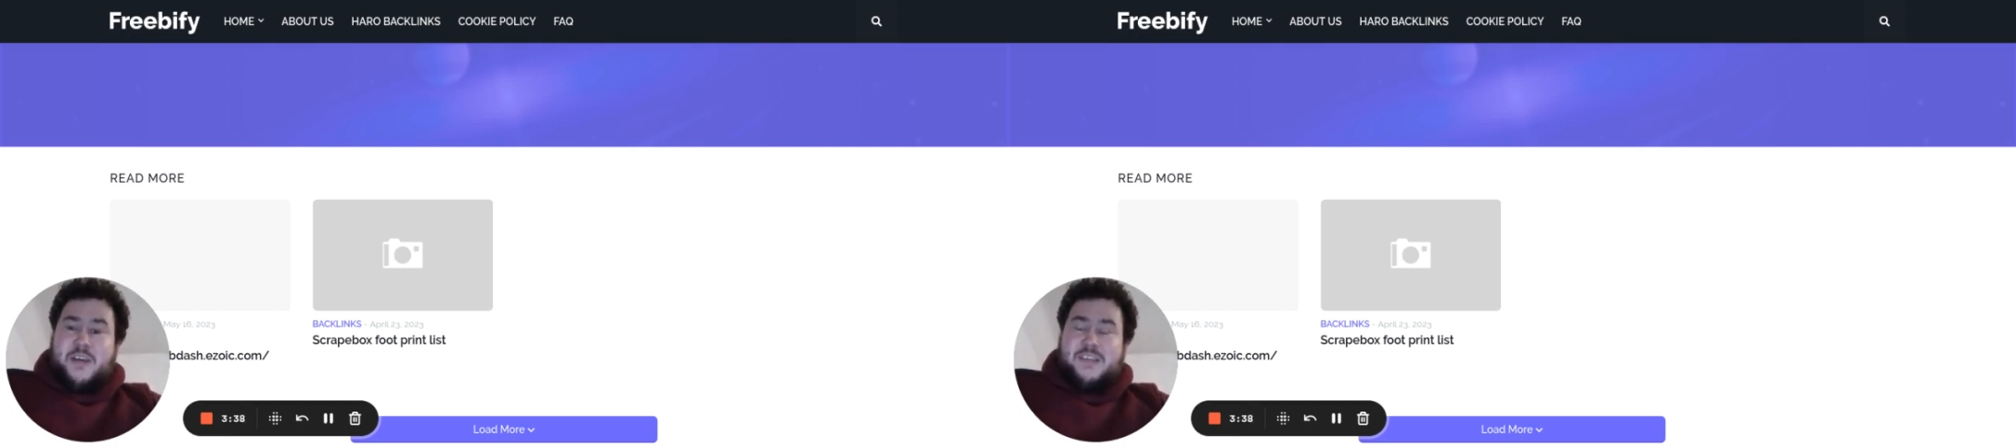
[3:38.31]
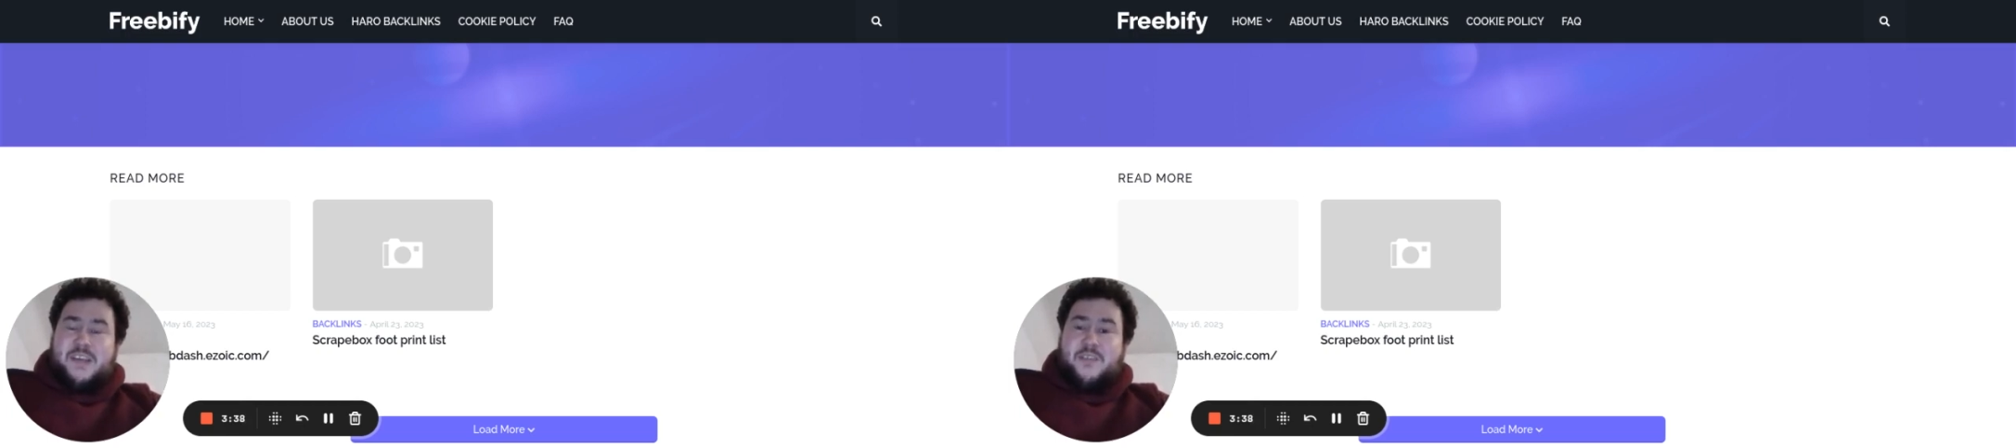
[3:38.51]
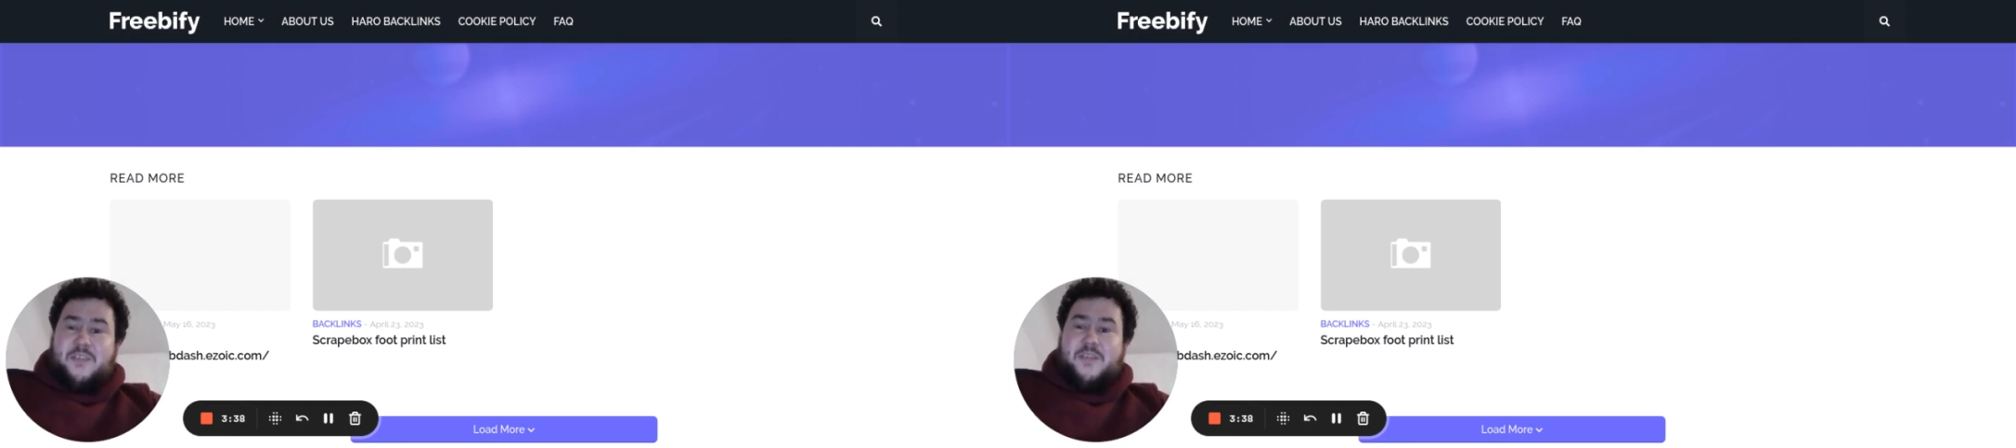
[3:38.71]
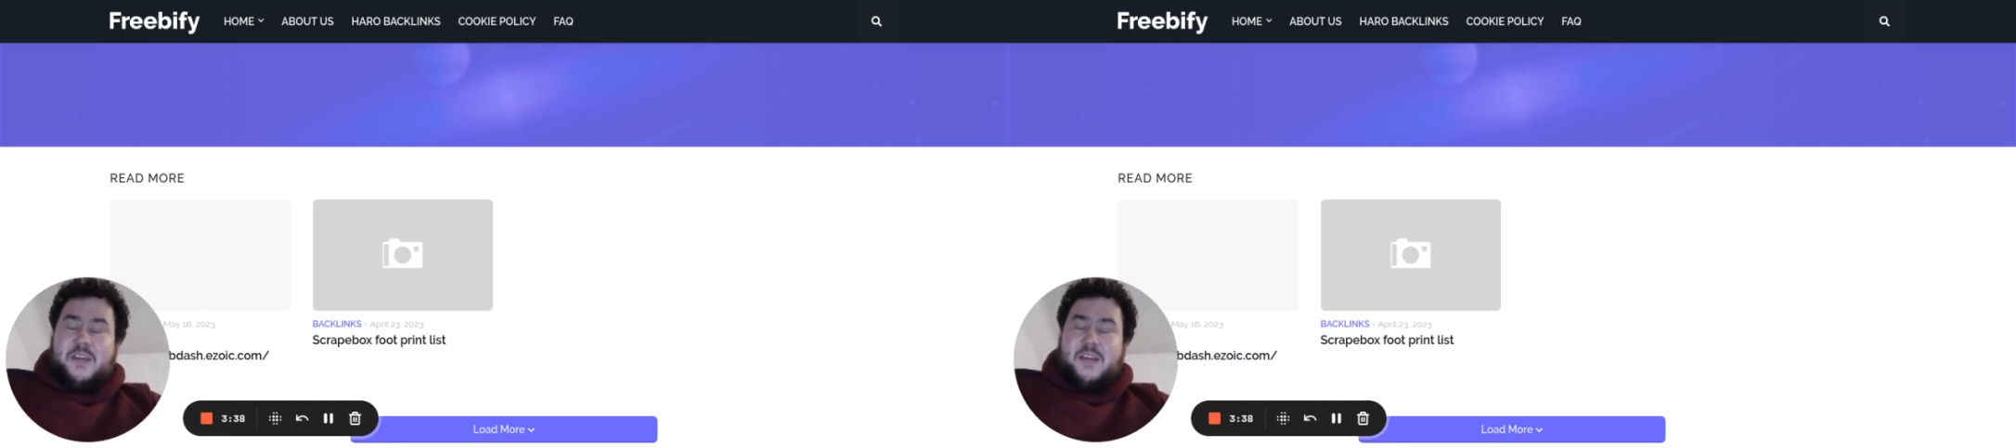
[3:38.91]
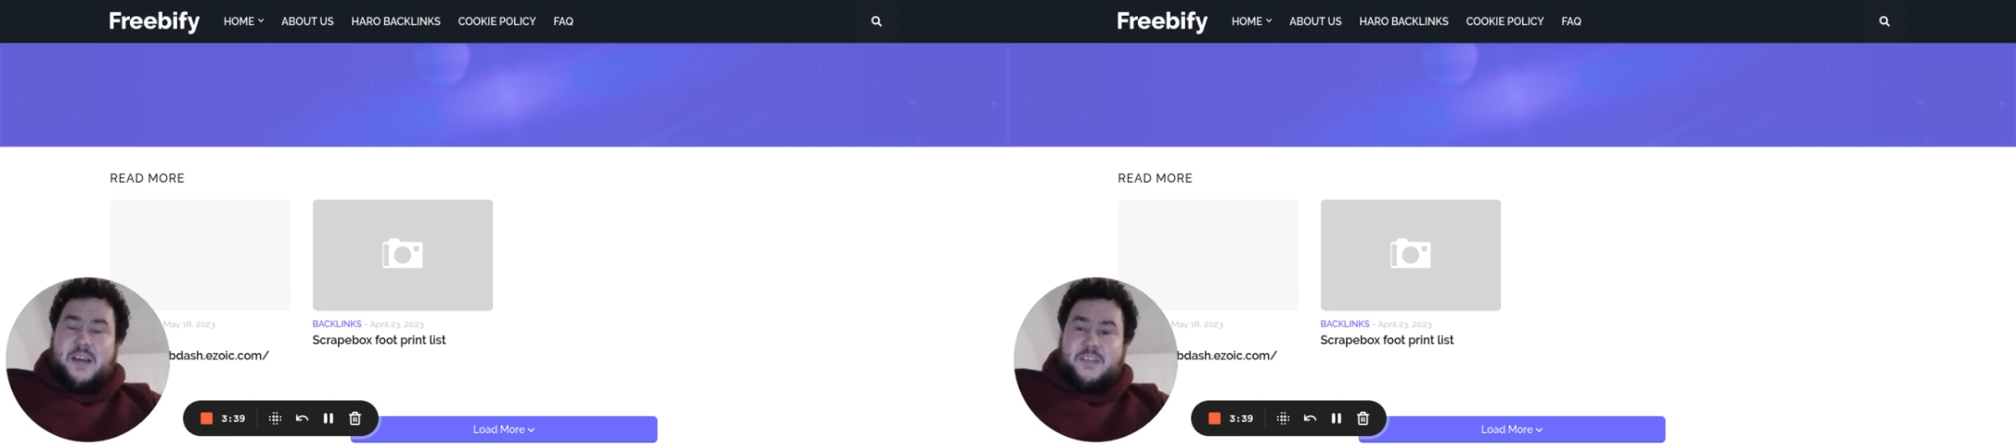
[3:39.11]
itself
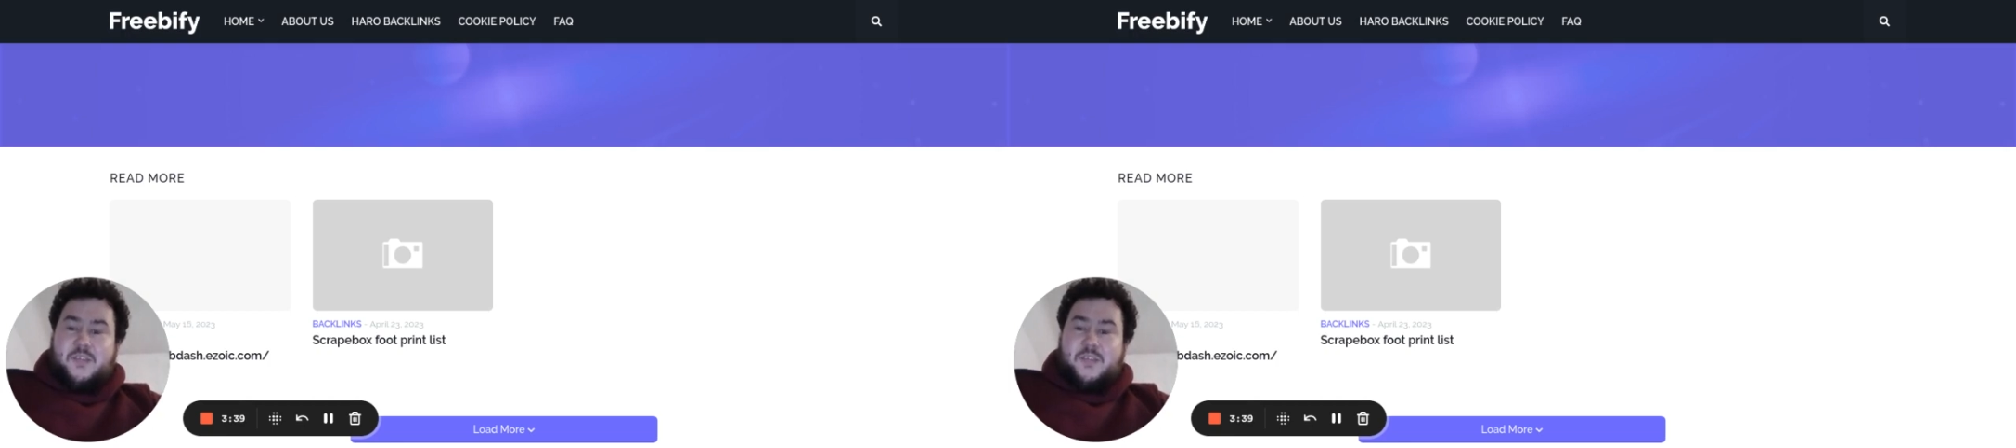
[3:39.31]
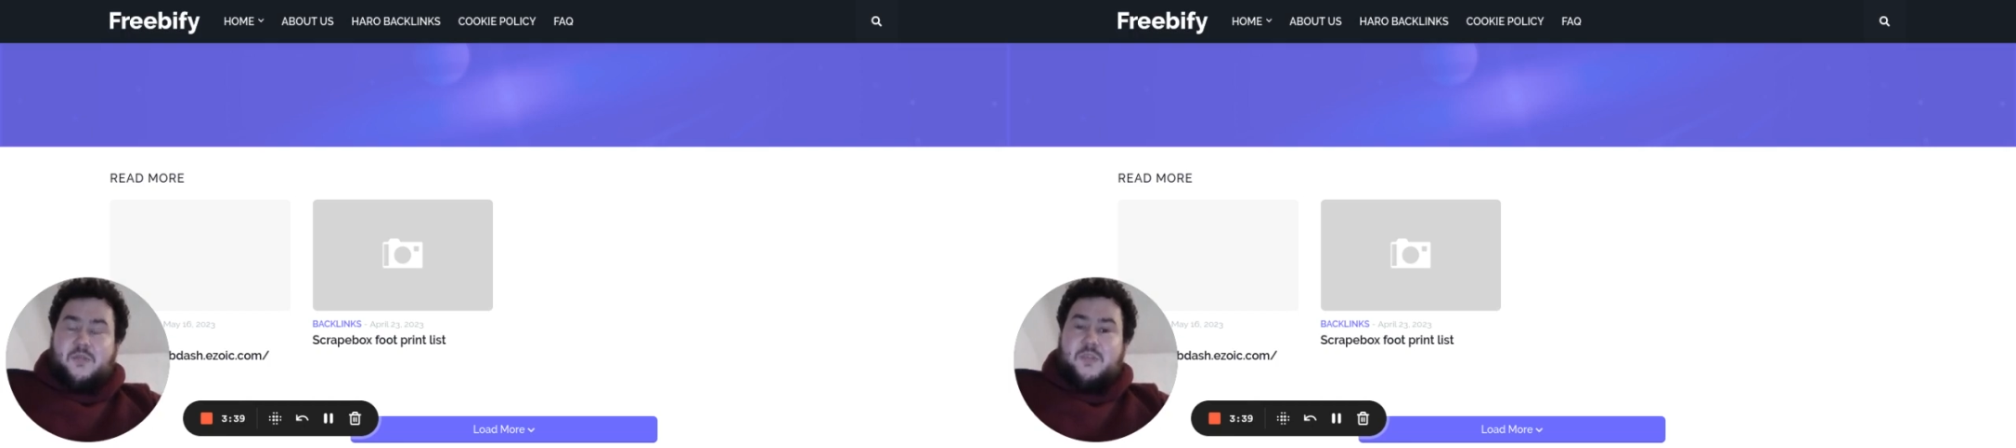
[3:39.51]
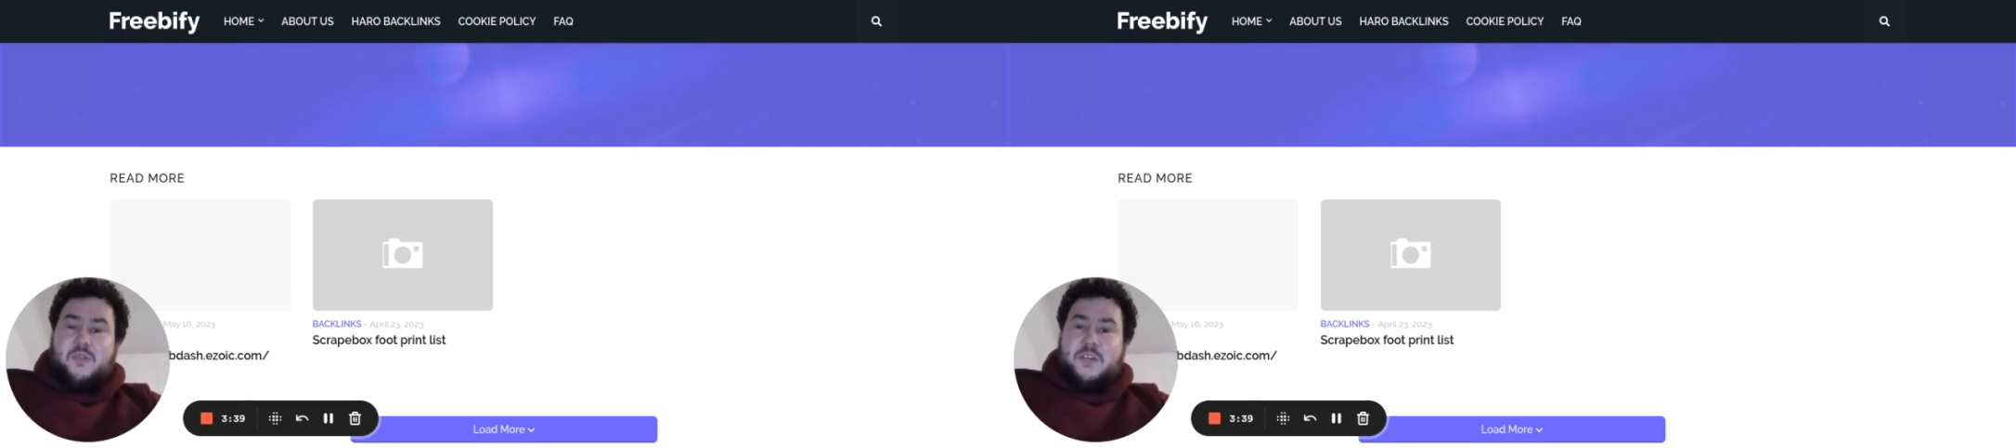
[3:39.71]
as a whole.